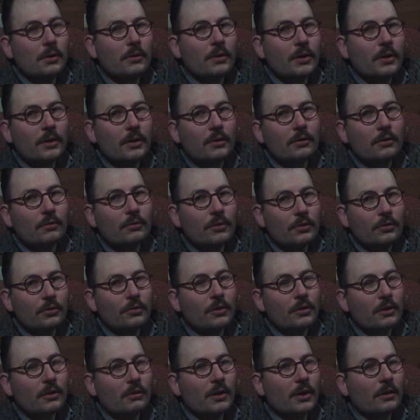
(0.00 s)
at the end of his
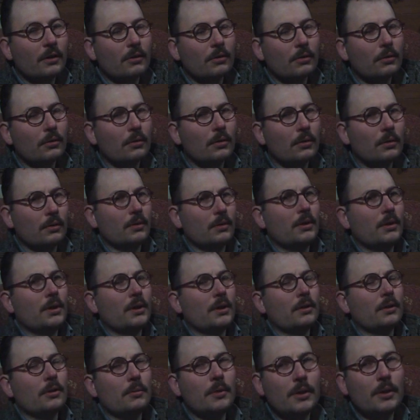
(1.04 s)
cigarette, and I thought, hang
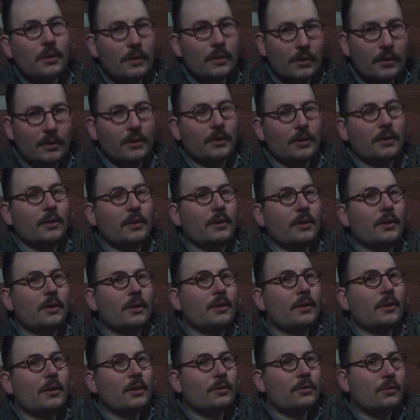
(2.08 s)
on a minute,
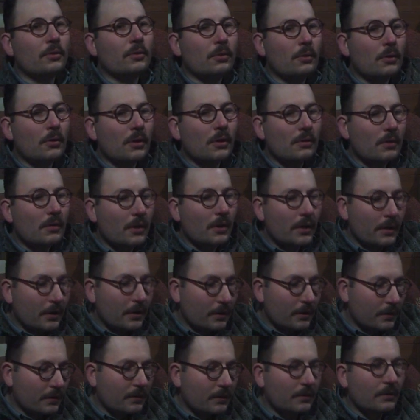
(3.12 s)
that's not quite right,
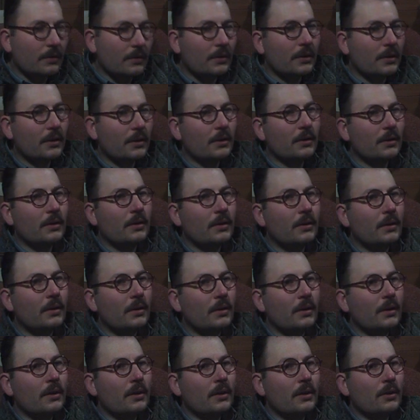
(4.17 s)
and
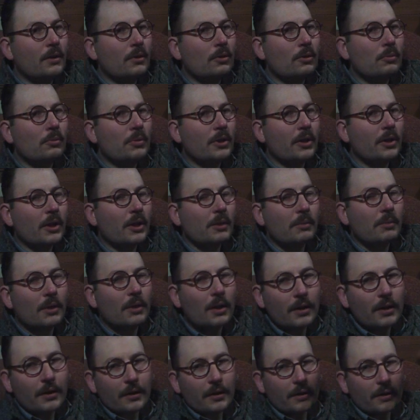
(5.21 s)
all became
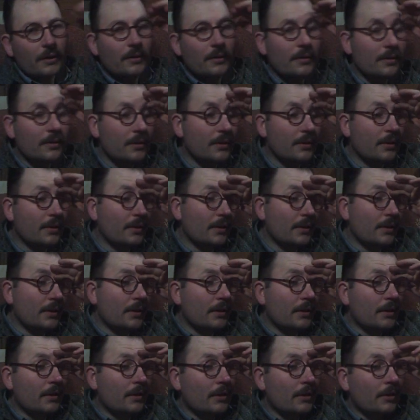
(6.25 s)
clear.
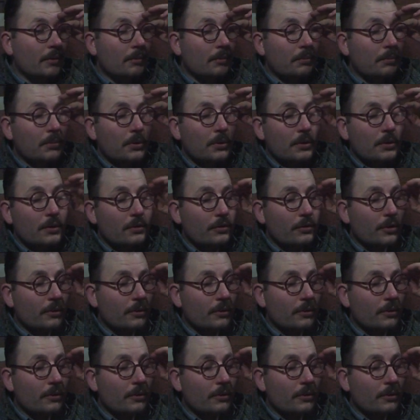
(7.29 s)
But